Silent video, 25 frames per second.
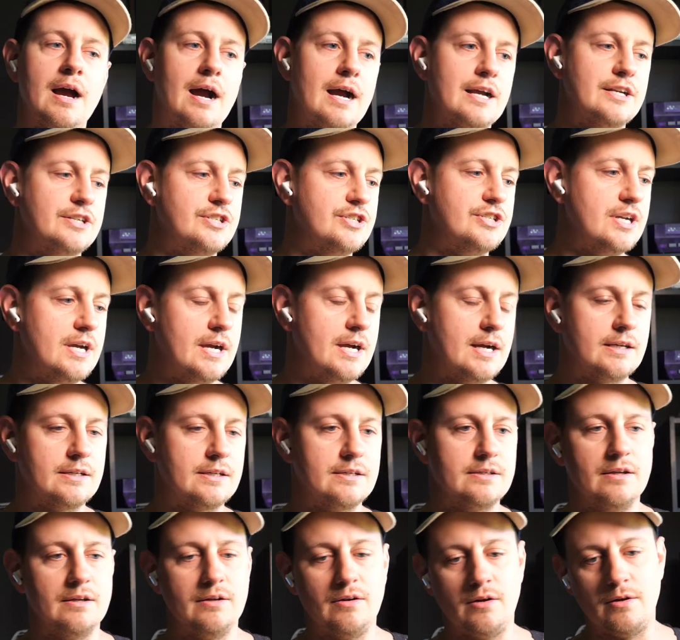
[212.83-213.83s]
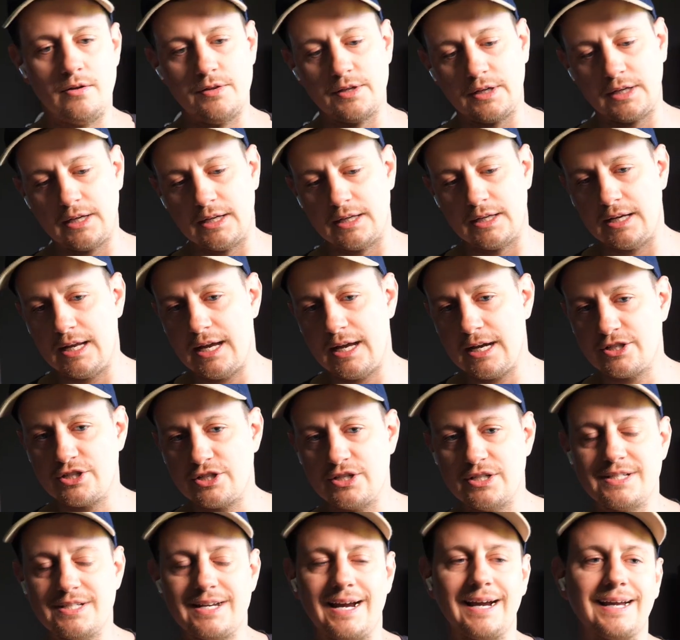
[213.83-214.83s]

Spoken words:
I checked all the connections.